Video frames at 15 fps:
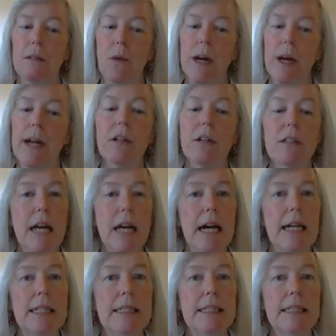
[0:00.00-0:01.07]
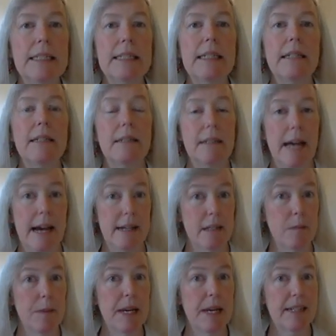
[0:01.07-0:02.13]
Where does,
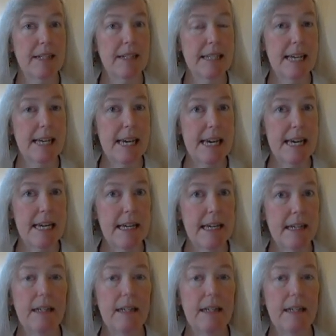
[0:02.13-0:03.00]
S because it's a he,